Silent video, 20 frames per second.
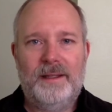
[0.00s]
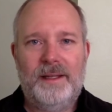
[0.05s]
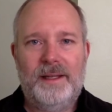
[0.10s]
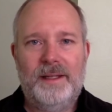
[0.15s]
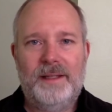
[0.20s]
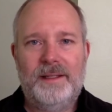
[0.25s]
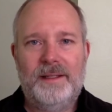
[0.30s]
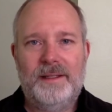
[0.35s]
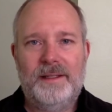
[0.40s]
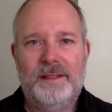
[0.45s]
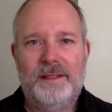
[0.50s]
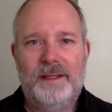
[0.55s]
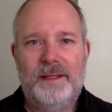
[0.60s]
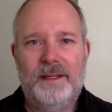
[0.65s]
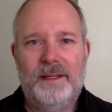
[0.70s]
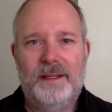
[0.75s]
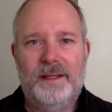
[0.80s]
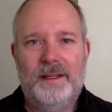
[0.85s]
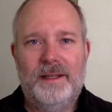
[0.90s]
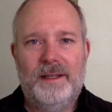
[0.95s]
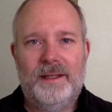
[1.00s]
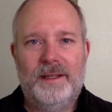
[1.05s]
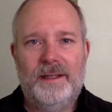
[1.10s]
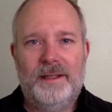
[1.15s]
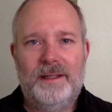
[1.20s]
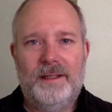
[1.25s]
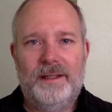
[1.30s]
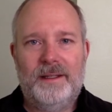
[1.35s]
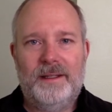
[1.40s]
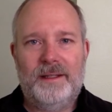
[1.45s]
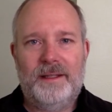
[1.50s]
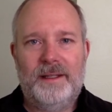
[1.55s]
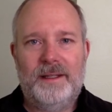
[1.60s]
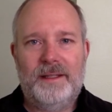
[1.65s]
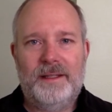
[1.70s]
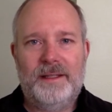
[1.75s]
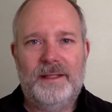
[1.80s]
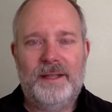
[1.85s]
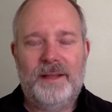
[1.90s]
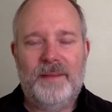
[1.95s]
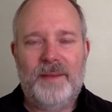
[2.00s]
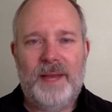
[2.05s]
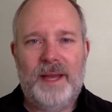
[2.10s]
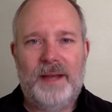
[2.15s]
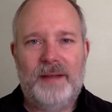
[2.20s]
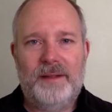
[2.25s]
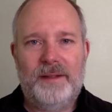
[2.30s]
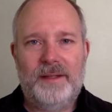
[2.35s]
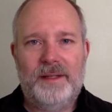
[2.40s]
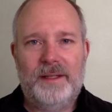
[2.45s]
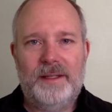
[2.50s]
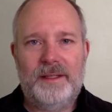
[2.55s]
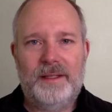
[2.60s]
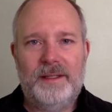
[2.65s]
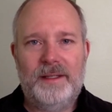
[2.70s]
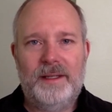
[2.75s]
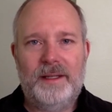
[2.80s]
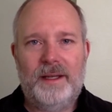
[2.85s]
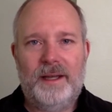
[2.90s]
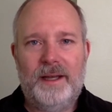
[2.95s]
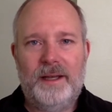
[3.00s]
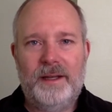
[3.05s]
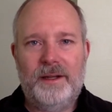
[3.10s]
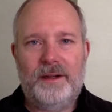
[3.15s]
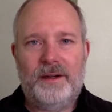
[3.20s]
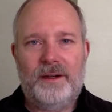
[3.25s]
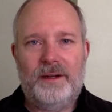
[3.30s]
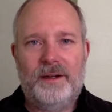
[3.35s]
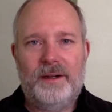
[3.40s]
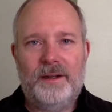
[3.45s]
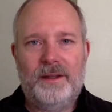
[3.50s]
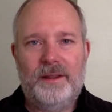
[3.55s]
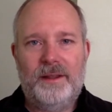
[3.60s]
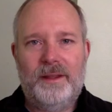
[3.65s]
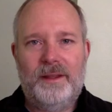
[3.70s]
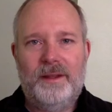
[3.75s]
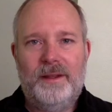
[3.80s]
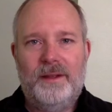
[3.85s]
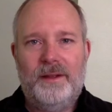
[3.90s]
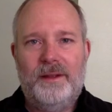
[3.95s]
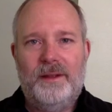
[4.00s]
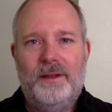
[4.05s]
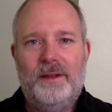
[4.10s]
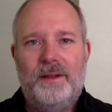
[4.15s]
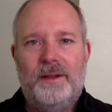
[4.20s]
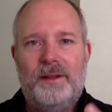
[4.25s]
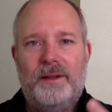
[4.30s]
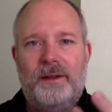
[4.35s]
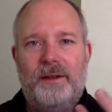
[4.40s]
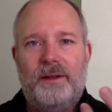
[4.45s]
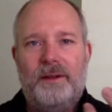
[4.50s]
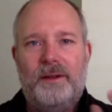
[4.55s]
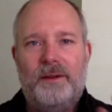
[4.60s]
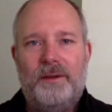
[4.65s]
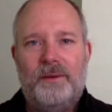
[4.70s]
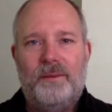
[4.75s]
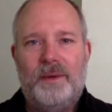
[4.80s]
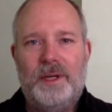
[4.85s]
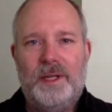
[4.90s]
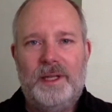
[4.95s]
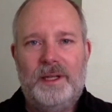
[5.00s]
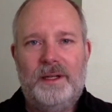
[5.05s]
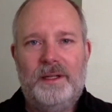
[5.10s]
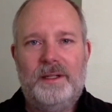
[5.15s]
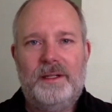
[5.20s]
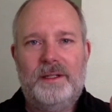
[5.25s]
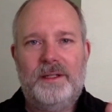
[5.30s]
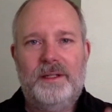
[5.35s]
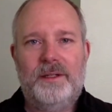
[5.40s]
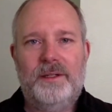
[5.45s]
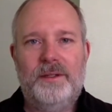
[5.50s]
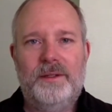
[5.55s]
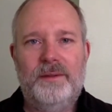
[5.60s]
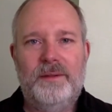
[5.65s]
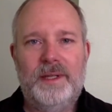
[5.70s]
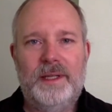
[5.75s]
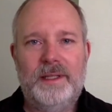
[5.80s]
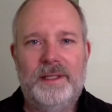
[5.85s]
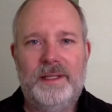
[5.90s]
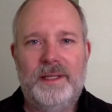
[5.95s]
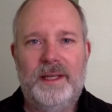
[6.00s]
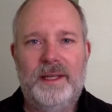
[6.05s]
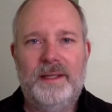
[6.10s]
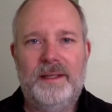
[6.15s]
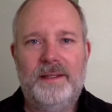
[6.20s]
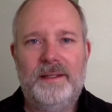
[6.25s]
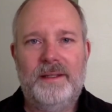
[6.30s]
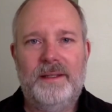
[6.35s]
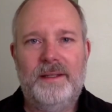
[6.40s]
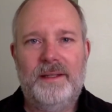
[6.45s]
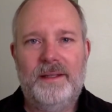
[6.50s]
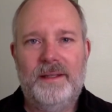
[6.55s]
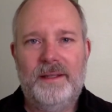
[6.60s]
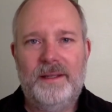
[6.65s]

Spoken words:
Let's somehow unearth what your trueness is.